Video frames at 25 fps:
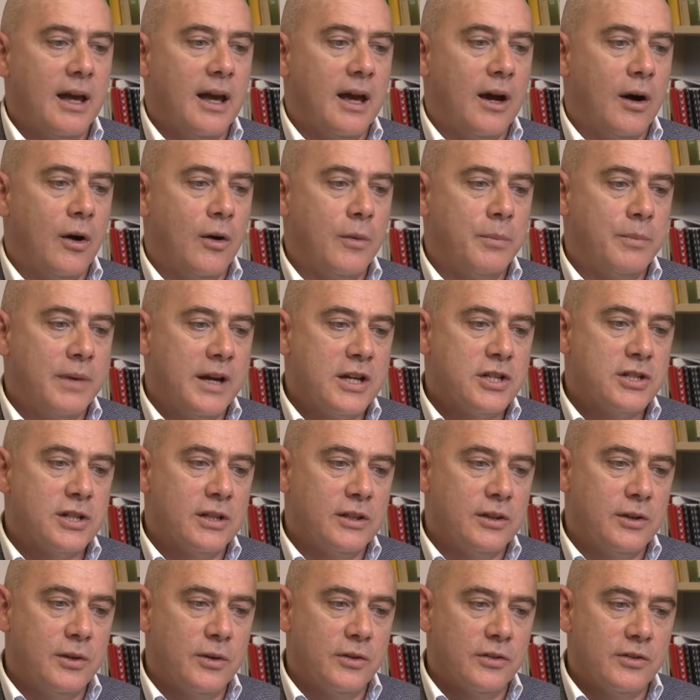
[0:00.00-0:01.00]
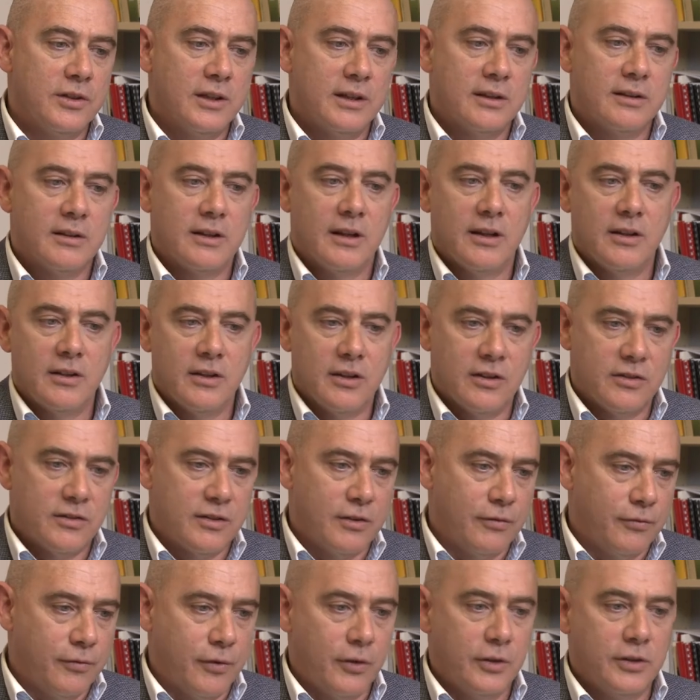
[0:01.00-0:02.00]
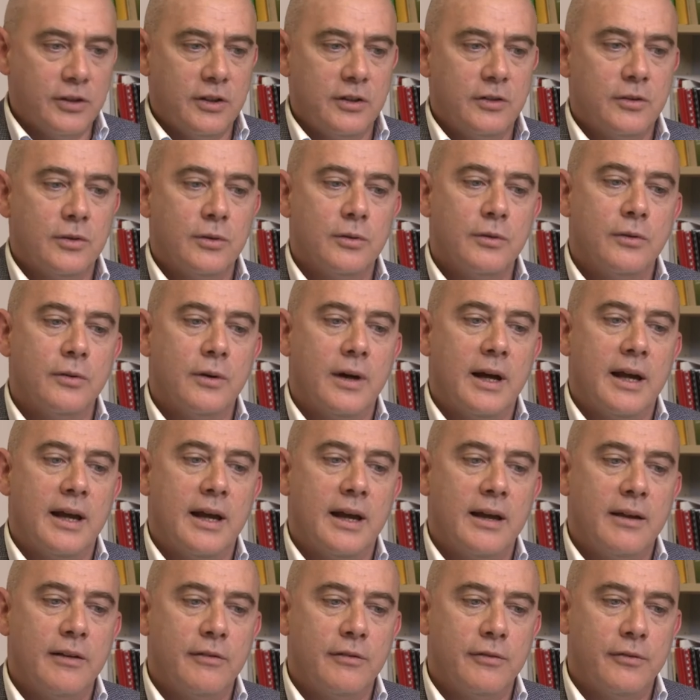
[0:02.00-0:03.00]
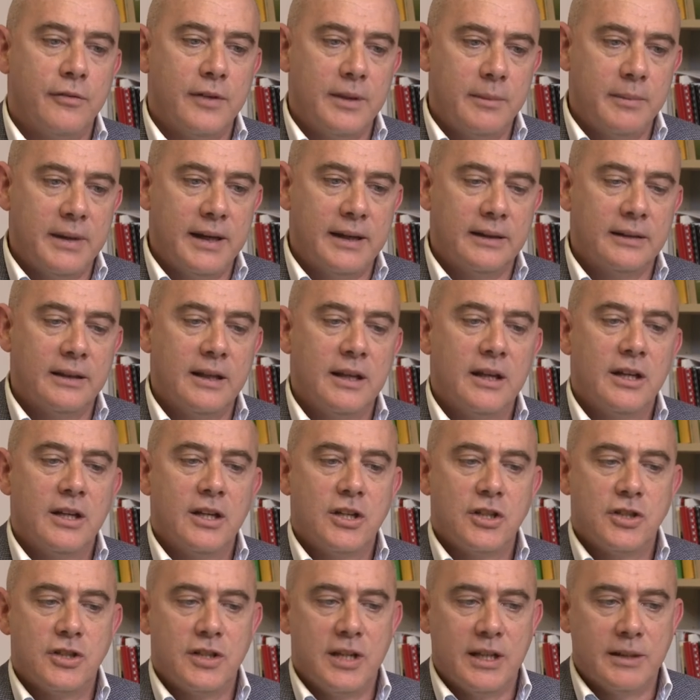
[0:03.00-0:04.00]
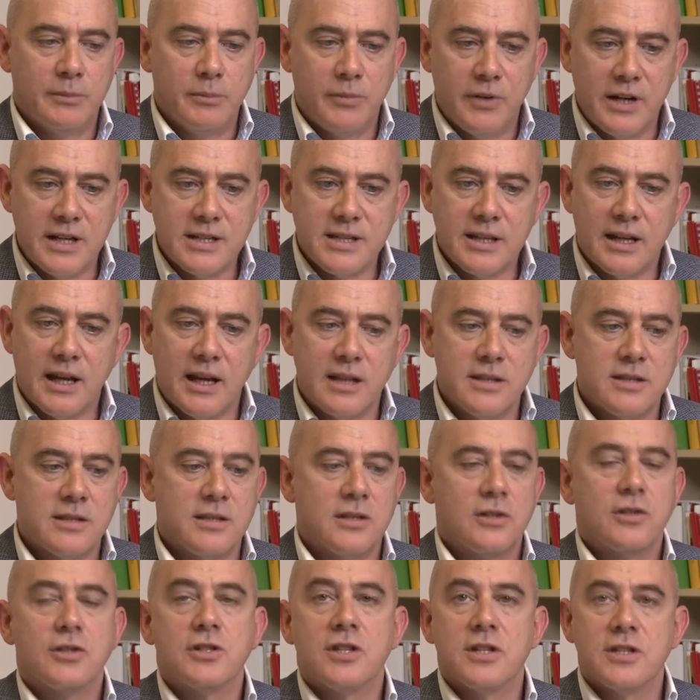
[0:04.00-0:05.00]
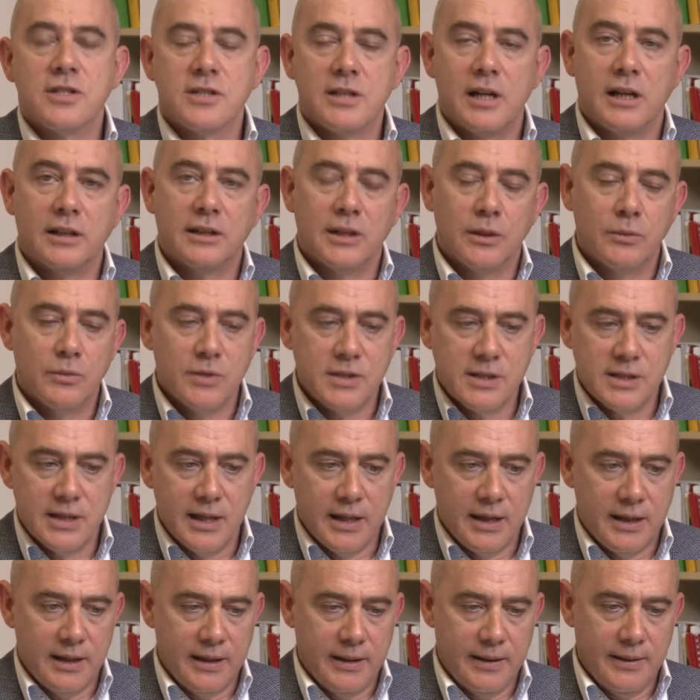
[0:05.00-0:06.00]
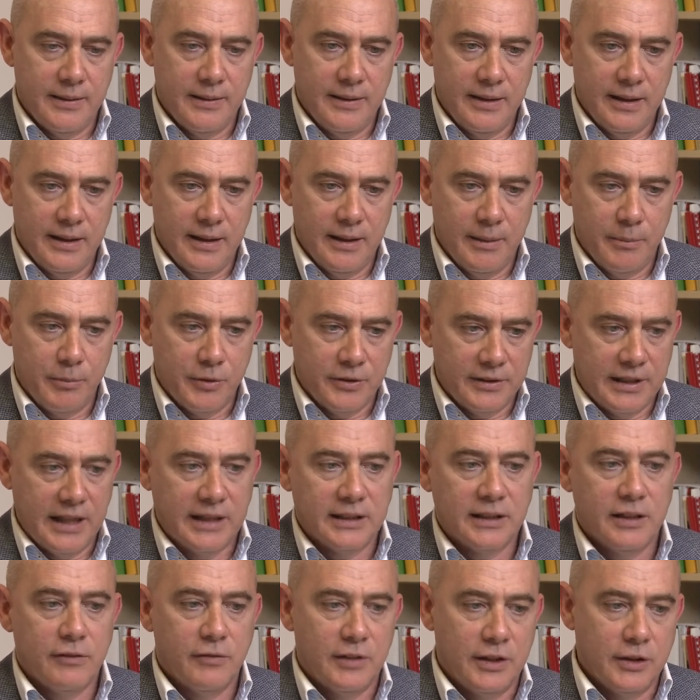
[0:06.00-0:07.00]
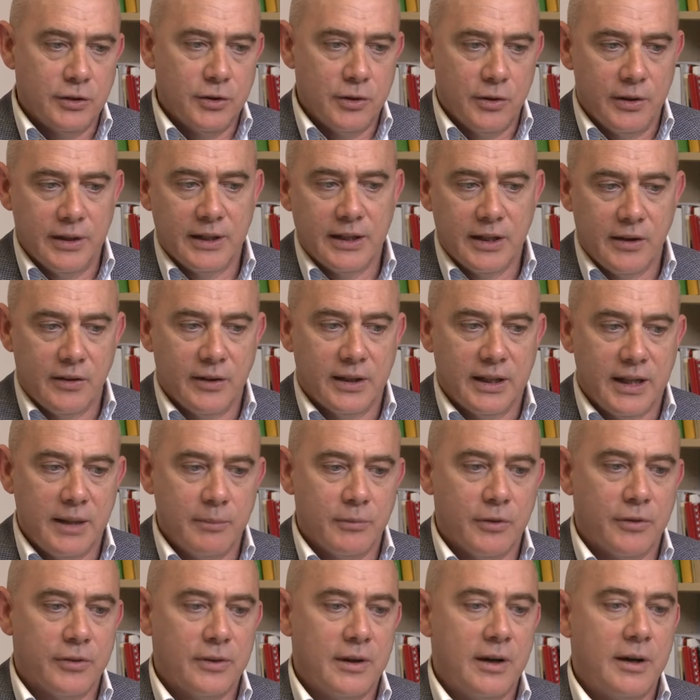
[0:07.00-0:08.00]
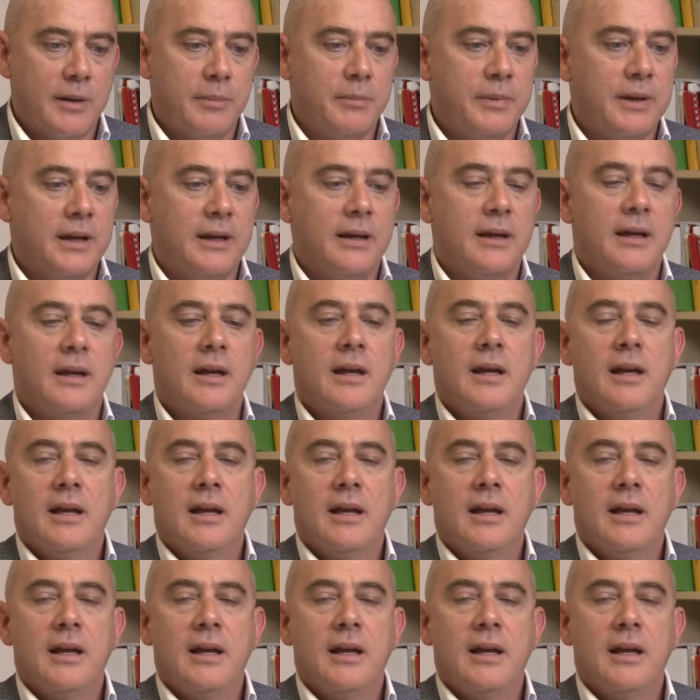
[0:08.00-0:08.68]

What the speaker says: or patient use it, it's a 42 female. She had breast cancer. She started with the Protectival during her chemotherapy.